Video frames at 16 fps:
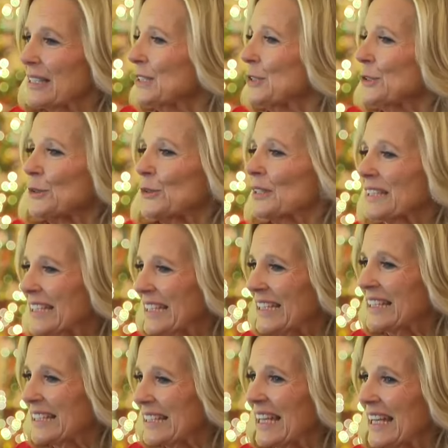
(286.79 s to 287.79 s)
you're a
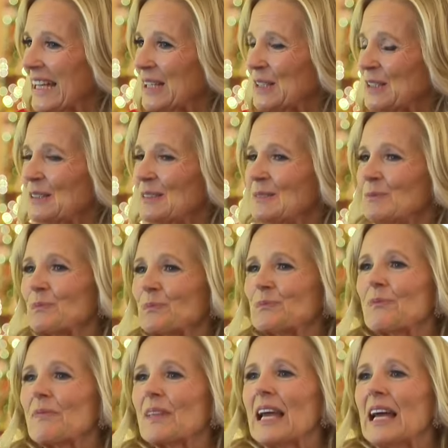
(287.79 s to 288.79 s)
kid again?
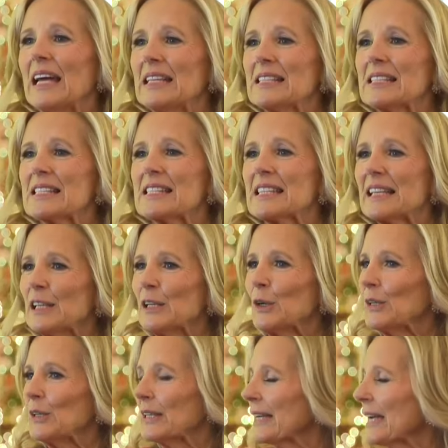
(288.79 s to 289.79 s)
And sitting
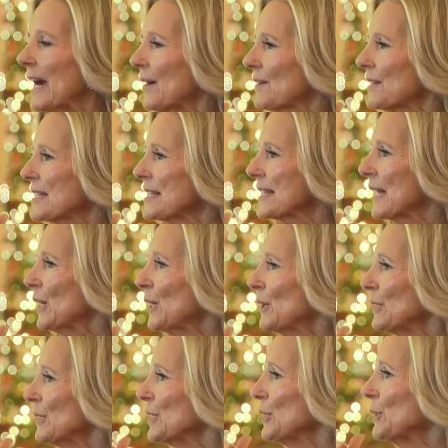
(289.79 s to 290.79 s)
on a
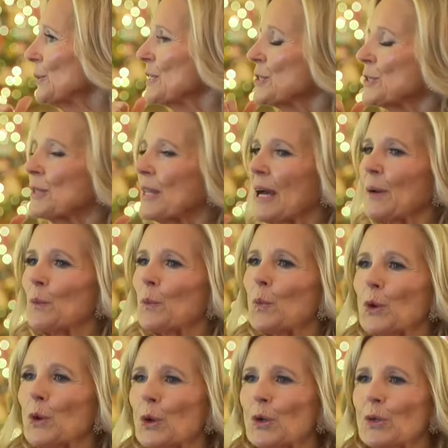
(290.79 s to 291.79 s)
carousel, you know, is that
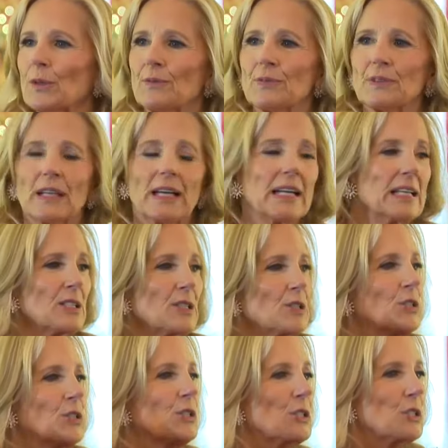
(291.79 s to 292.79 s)
world of light
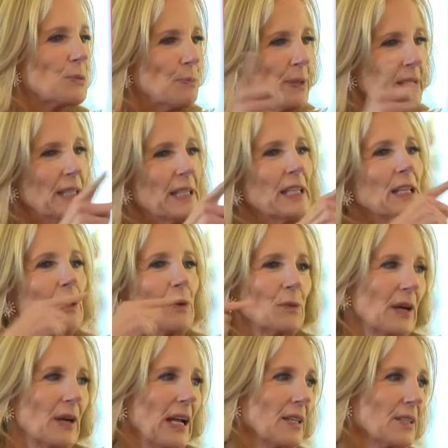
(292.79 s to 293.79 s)
just spinning
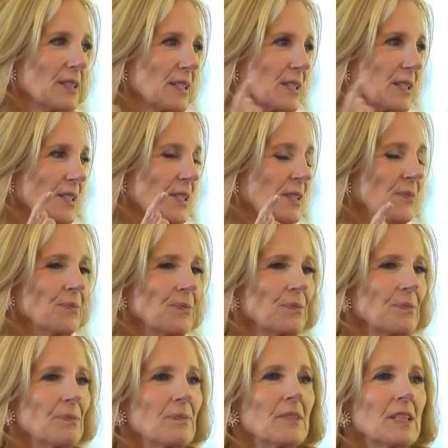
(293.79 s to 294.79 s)
around us.
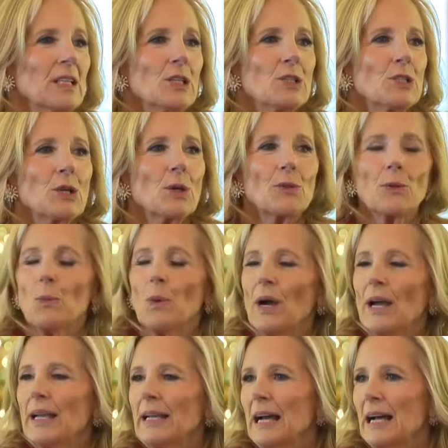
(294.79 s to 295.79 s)
So the
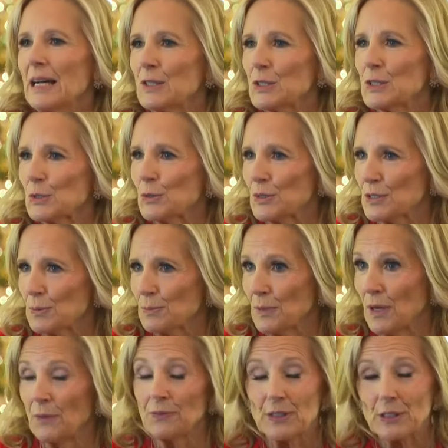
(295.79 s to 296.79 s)
White House Christ-
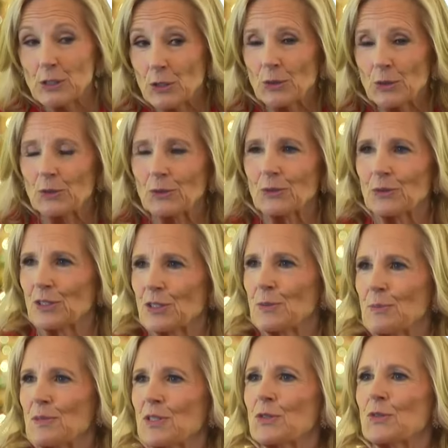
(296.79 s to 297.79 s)
official
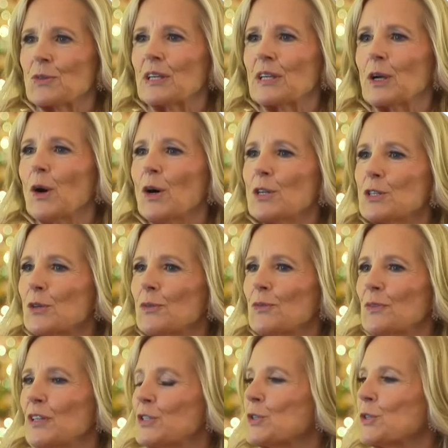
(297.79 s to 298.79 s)
Christmas tree also
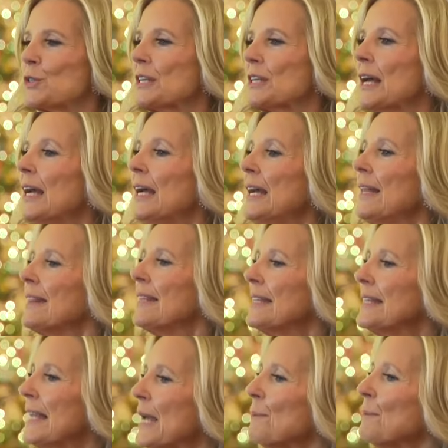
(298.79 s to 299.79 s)
features the
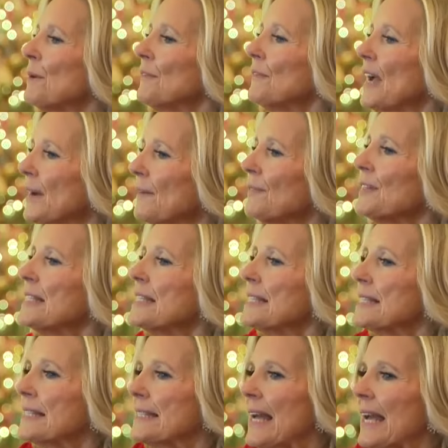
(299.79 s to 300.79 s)
name of every
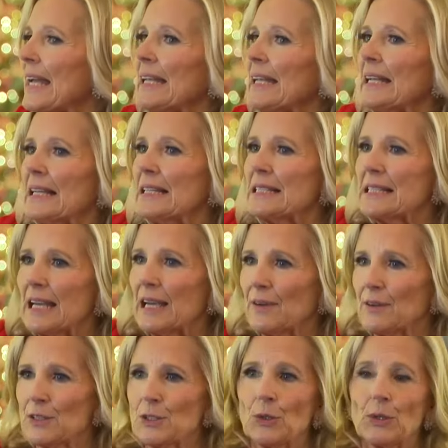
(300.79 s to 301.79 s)
state and
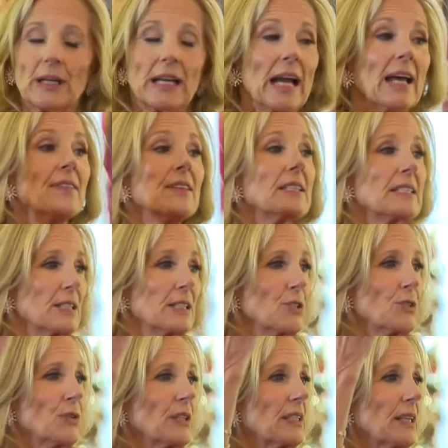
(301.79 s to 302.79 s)
territory and the
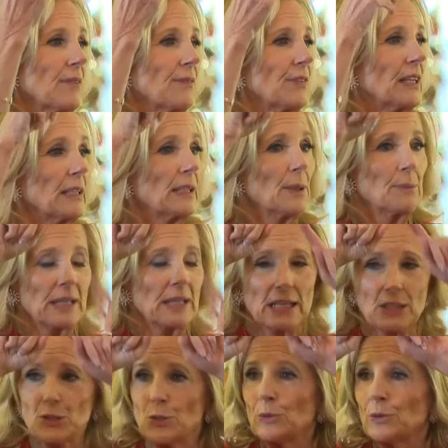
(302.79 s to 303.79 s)
District of Columbia
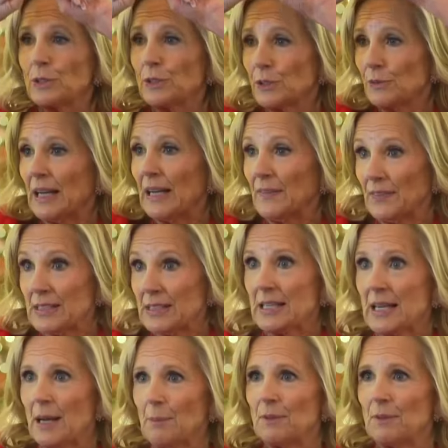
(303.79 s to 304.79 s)
as you look around the top